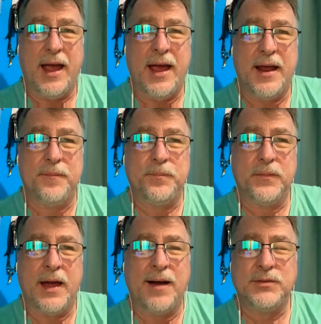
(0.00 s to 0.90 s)
And
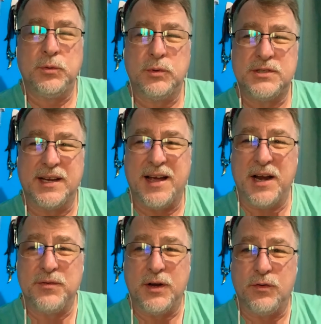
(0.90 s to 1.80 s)
afterwards, they kind
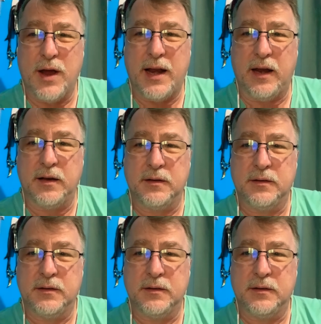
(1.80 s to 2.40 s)
of regret it.